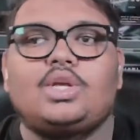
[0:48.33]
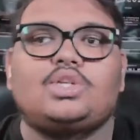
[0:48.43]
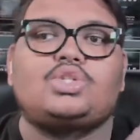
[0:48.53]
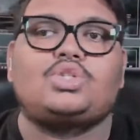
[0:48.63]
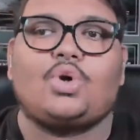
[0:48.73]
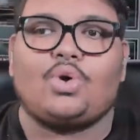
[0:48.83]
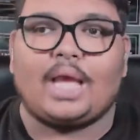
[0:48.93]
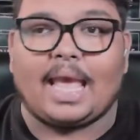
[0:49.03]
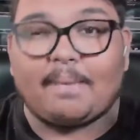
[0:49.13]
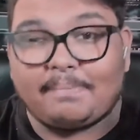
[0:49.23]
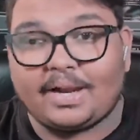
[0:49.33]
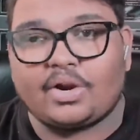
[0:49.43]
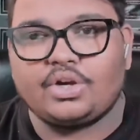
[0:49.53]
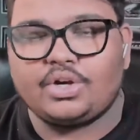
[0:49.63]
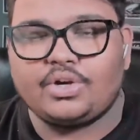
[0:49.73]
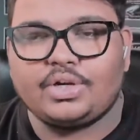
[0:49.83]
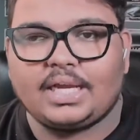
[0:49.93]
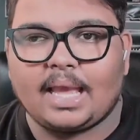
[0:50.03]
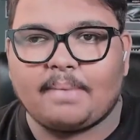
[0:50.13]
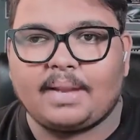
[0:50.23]
So, Apple Continuity
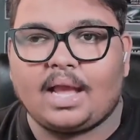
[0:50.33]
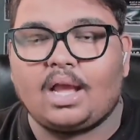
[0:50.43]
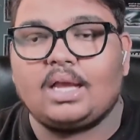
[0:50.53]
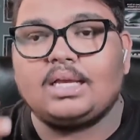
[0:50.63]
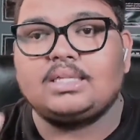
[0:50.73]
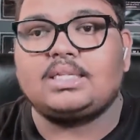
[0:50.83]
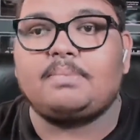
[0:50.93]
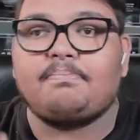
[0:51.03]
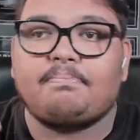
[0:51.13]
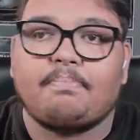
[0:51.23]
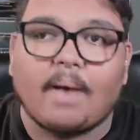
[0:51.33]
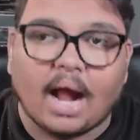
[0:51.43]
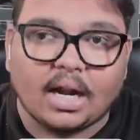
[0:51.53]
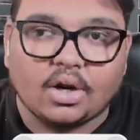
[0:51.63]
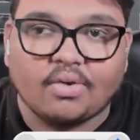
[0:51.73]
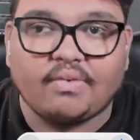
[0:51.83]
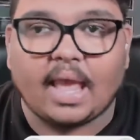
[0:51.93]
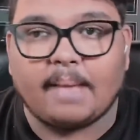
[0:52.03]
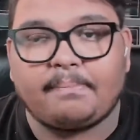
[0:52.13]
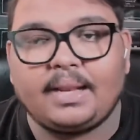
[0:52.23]
Camera is a part of
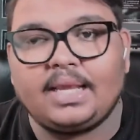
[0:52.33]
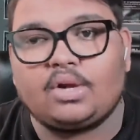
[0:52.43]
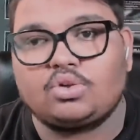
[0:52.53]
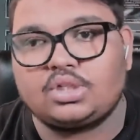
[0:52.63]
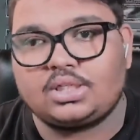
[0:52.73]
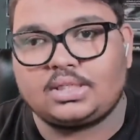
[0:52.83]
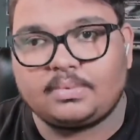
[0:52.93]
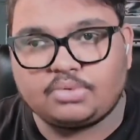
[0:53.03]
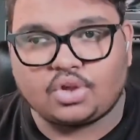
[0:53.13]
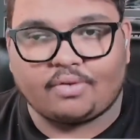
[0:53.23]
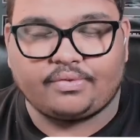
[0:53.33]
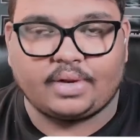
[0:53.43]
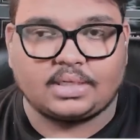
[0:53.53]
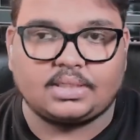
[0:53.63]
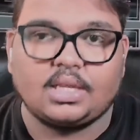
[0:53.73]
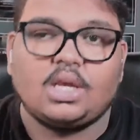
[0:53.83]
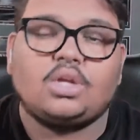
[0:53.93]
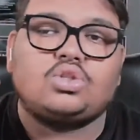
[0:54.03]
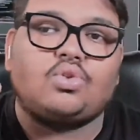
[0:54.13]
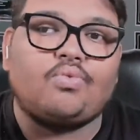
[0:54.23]
Apple ecosystem softwares.
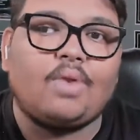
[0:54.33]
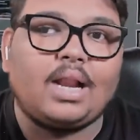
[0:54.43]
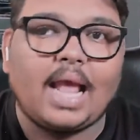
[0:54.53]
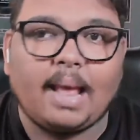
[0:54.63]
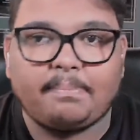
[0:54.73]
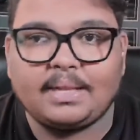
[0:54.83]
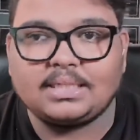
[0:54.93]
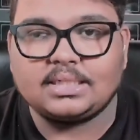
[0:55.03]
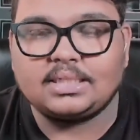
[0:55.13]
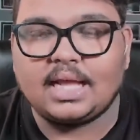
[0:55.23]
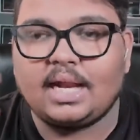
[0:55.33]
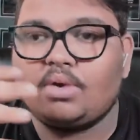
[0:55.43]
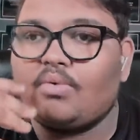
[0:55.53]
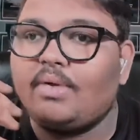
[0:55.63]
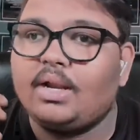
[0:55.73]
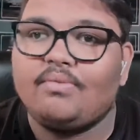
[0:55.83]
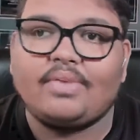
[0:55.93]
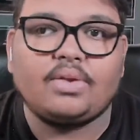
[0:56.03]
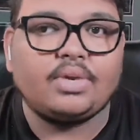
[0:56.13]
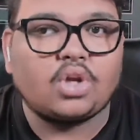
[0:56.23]
So, what happens is that
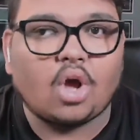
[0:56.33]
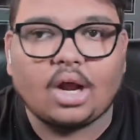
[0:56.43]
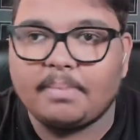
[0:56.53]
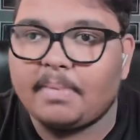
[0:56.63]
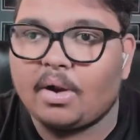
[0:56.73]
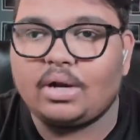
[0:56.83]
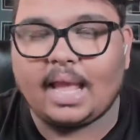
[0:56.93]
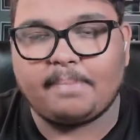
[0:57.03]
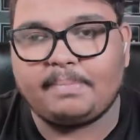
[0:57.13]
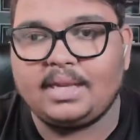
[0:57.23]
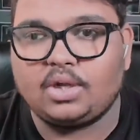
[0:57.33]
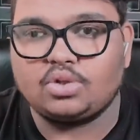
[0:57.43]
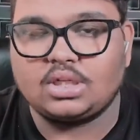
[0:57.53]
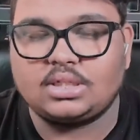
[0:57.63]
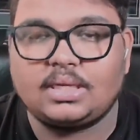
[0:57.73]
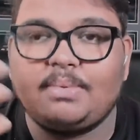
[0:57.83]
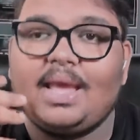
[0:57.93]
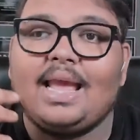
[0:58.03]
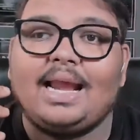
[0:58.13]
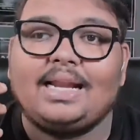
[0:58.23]
whenever we talk about Apple ecosystem,
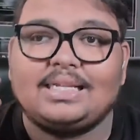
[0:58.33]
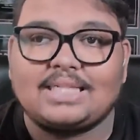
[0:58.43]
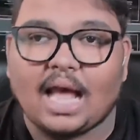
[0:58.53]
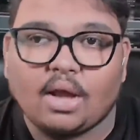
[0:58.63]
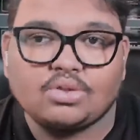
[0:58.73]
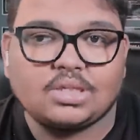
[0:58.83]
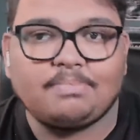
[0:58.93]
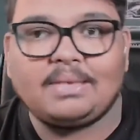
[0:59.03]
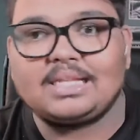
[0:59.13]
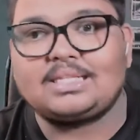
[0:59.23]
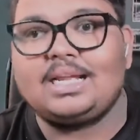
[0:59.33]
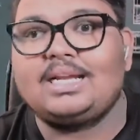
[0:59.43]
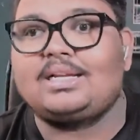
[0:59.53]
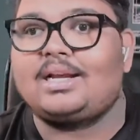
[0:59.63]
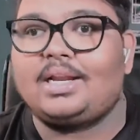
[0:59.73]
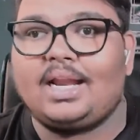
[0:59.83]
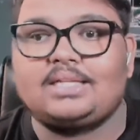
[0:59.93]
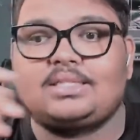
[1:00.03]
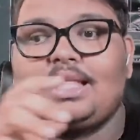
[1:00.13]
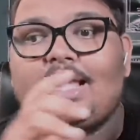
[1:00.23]
it is how seamlessly it
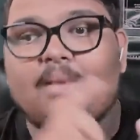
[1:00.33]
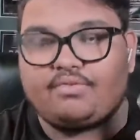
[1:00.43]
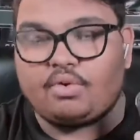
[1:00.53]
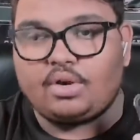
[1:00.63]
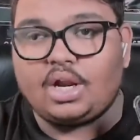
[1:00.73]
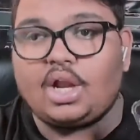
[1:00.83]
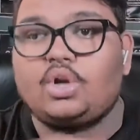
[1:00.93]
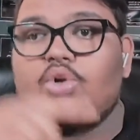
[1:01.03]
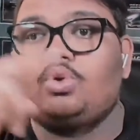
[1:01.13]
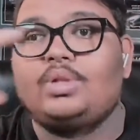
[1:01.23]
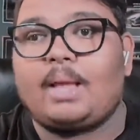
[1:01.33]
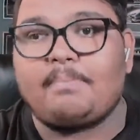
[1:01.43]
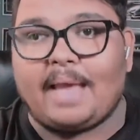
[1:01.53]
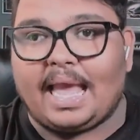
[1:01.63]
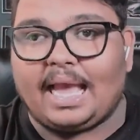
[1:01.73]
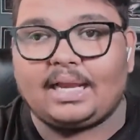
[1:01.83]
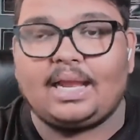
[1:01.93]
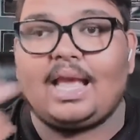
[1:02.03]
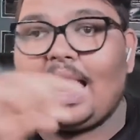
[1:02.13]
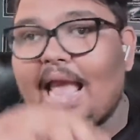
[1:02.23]
connects their phone to the Mac
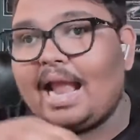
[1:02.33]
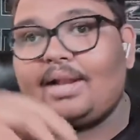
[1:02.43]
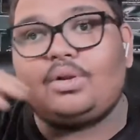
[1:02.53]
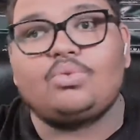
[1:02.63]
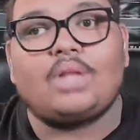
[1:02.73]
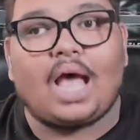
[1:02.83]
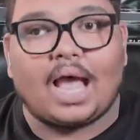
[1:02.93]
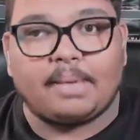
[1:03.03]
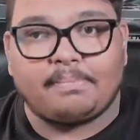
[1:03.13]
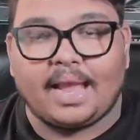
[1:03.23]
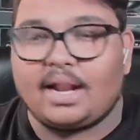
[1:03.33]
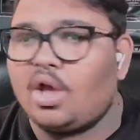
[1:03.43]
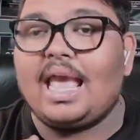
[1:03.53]
and to the iPad.